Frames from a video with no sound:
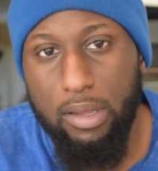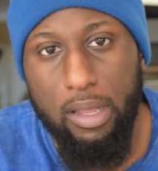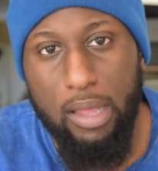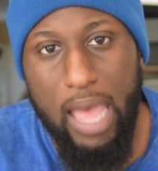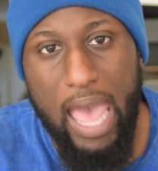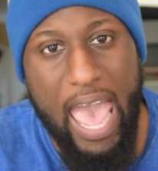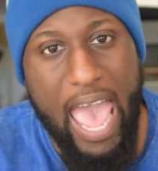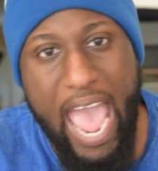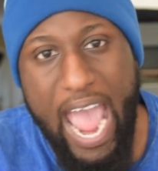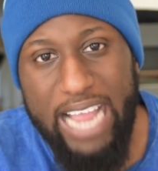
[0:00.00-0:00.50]

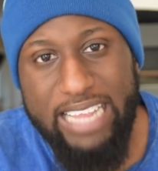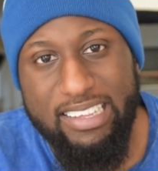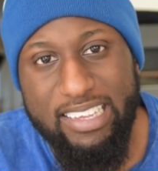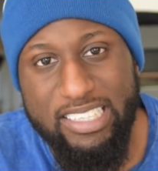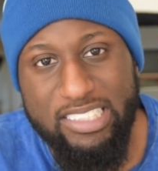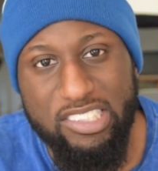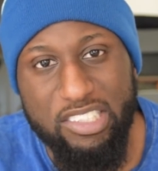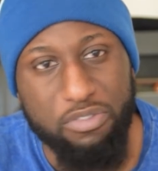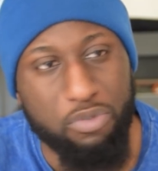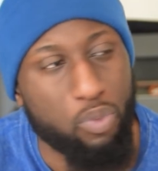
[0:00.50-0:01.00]
act
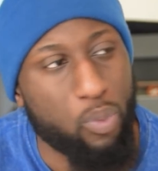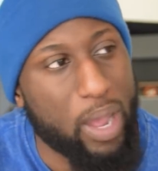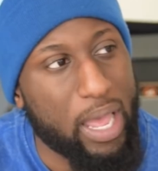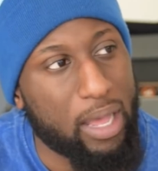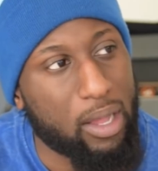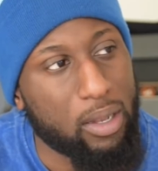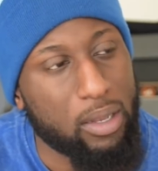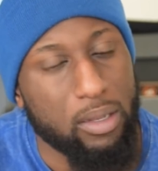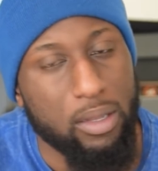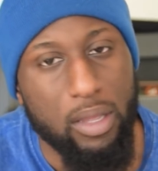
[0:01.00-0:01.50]
as if,
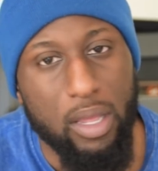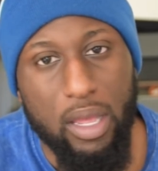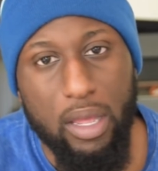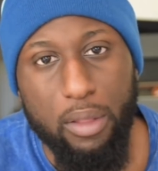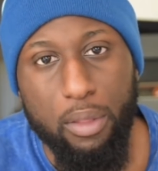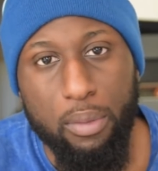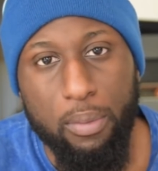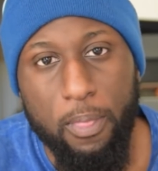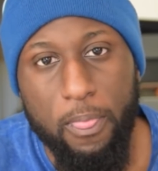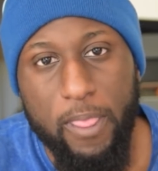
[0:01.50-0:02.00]
well,
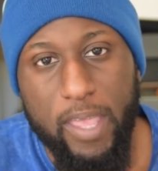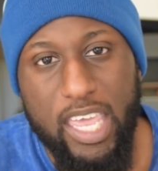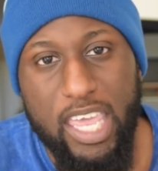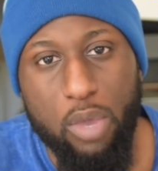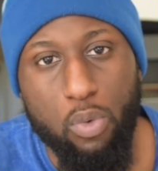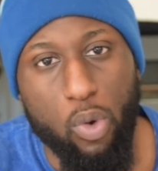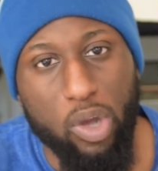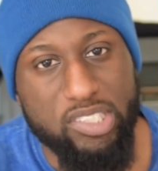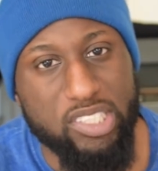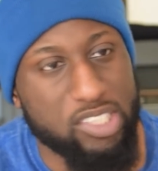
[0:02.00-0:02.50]
he
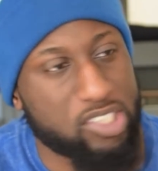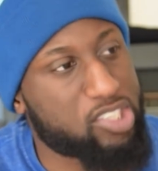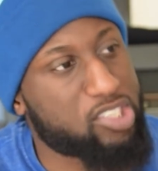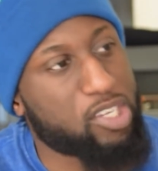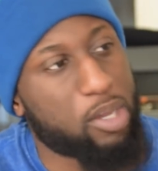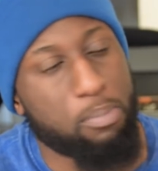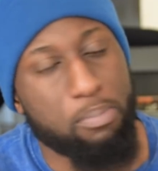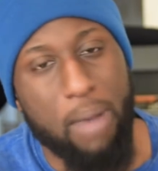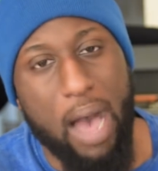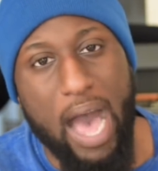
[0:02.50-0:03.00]
wasn't
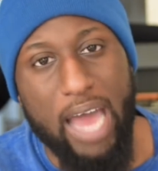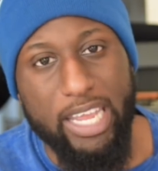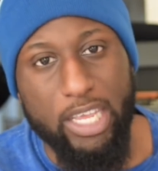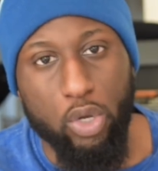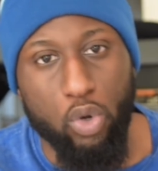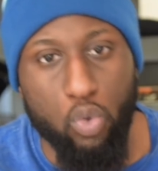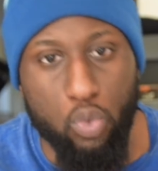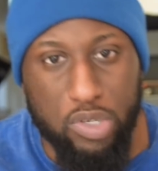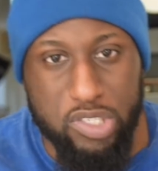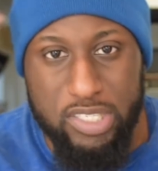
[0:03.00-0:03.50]
somebody
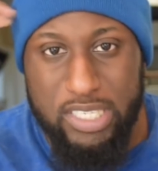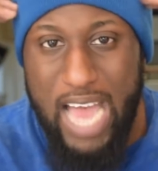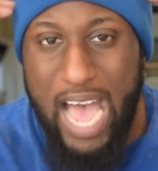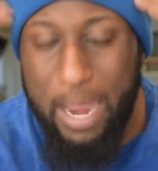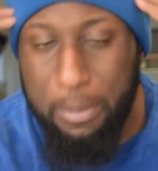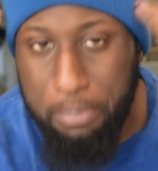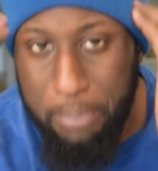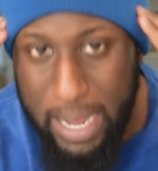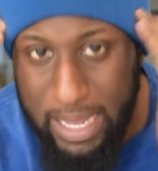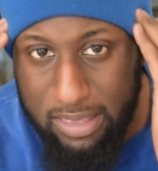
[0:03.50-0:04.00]
who was
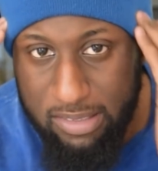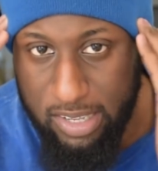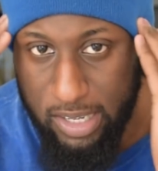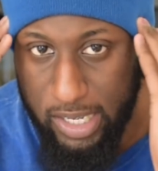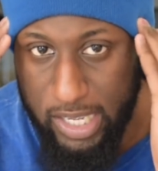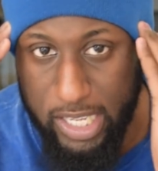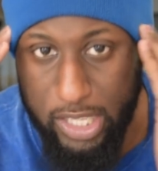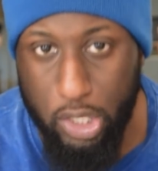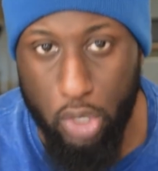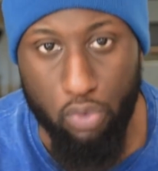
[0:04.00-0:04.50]
not
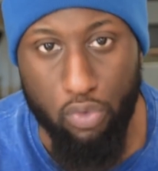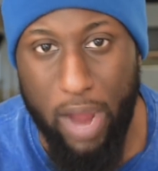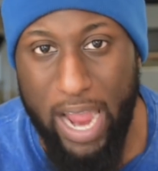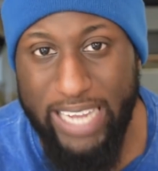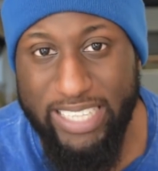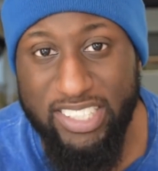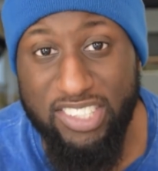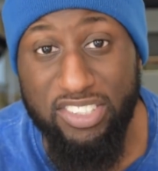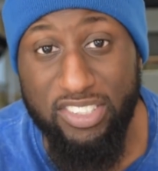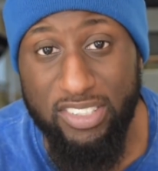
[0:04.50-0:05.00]
mentally in the
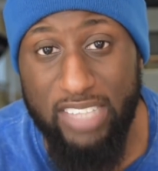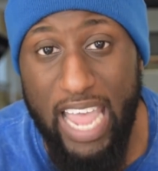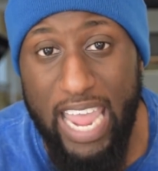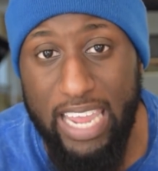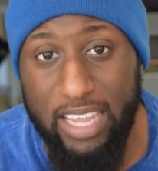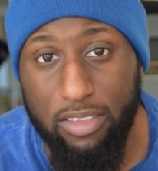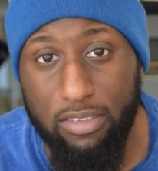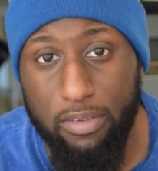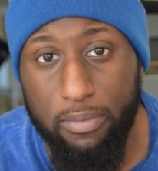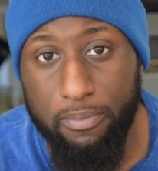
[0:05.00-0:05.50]
right
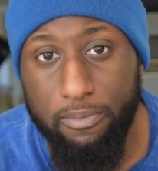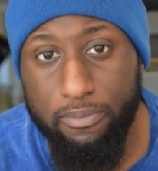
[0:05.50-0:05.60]
state.